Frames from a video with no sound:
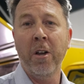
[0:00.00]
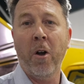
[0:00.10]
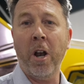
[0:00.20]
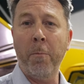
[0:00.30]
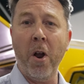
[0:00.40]

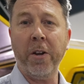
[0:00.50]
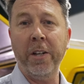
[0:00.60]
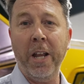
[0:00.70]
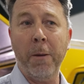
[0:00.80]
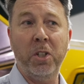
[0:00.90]
on a
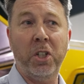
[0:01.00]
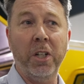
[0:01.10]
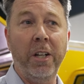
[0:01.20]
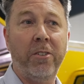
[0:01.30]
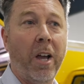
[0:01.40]
broken down
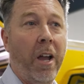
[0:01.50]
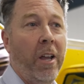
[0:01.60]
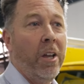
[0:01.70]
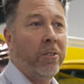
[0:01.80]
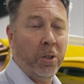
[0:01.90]
machine. So
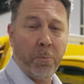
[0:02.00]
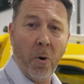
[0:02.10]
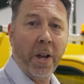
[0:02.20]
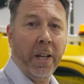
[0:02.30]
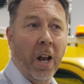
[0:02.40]
these
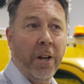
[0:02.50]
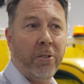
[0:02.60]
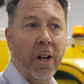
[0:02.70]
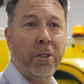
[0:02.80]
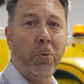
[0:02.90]
bright yellow
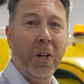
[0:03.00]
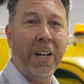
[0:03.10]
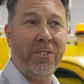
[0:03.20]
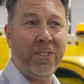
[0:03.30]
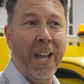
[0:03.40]
trucks
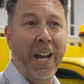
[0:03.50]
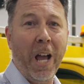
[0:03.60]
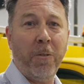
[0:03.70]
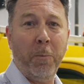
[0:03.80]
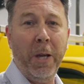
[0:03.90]
really stand
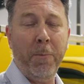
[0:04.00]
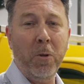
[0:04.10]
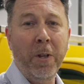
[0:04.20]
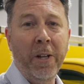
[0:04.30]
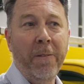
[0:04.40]
out for
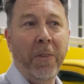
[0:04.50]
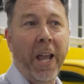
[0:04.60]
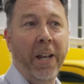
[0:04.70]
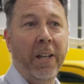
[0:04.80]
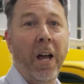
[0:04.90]
people,
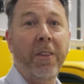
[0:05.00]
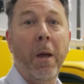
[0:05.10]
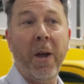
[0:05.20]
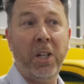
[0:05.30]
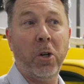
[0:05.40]
and
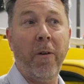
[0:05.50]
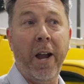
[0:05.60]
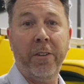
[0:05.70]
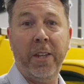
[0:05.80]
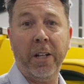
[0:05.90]
they make sure
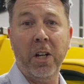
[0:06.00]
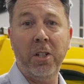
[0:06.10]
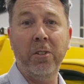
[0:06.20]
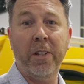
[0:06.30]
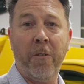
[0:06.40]
our
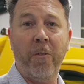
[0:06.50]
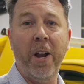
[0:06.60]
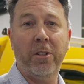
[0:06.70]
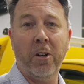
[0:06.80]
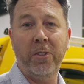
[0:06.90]
technicians and our
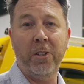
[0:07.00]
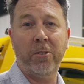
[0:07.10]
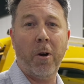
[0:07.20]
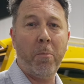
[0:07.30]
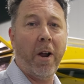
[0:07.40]

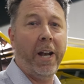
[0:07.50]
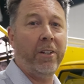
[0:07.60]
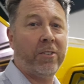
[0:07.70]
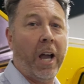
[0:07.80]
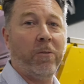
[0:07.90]
franchisees are
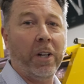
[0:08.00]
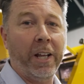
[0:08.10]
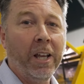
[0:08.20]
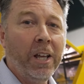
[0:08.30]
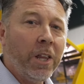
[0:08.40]
operating
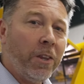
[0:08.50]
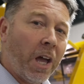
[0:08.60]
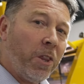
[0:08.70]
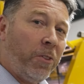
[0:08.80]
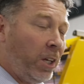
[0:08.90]
safely. The
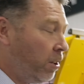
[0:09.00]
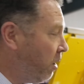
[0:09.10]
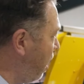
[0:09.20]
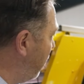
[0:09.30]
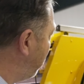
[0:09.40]
other thing you'll
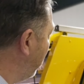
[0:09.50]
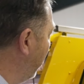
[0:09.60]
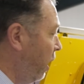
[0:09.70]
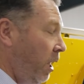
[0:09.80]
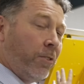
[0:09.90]
notice
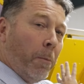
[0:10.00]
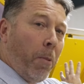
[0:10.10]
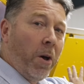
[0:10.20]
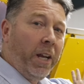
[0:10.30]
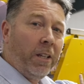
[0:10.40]
is the
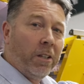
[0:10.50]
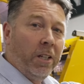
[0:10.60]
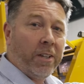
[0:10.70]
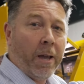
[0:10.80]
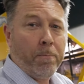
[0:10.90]
body
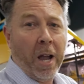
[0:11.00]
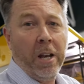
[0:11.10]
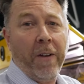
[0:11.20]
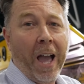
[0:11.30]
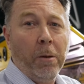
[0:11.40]
is
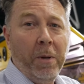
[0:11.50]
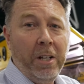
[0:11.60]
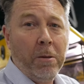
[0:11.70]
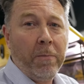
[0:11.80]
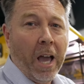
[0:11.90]
made of
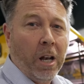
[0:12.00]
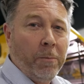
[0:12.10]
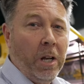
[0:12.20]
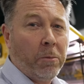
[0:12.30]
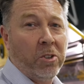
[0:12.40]

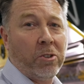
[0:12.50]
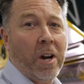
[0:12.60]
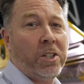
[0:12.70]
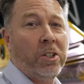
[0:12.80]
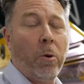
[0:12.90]
aluminium
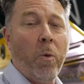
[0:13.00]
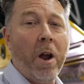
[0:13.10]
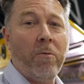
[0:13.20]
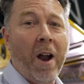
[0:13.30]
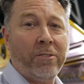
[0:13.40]
construction. It
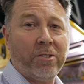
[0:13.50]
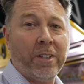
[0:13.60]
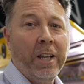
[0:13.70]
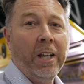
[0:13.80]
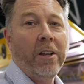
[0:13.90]
won't rust.
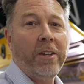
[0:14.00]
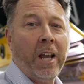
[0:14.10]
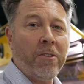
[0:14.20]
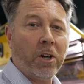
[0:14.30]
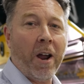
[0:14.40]

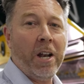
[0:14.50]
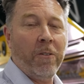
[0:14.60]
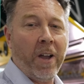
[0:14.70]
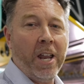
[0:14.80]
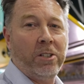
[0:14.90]
The other great
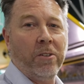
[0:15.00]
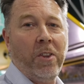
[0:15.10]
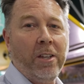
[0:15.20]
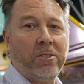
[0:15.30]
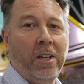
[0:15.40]
advantage of
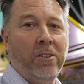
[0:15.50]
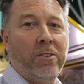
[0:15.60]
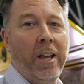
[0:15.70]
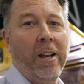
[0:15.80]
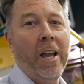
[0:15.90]
this is
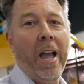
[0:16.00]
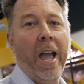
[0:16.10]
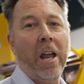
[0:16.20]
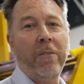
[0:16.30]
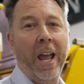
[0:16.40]
that
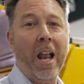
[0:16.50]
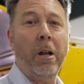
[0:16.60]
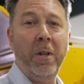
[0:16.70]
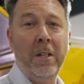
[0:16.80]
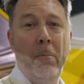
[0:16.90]
out of an
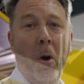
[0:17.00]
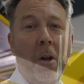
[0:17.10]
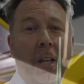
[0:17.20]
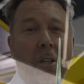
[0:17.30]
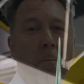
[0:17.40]
aluminium body, you